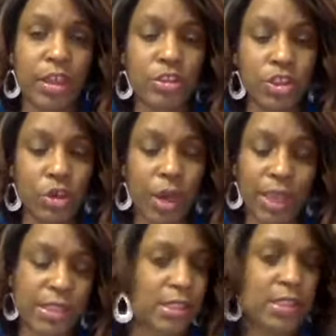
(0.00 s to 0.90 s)
So I
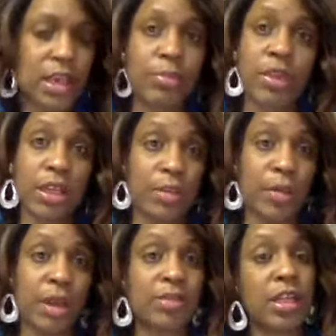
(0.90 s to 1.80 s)
sent a couple of
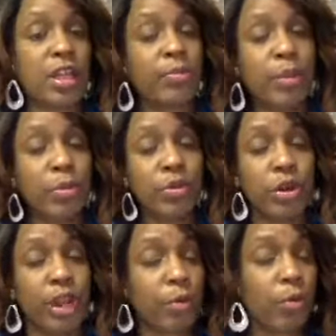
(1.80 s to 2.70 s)
emails letting people
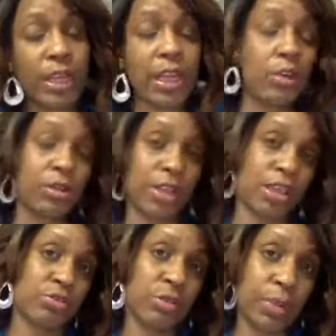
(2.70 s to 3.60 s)
know that were waiting on
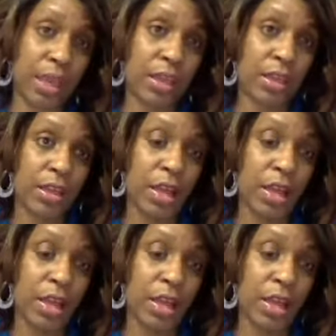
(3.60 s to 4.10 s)
things from me.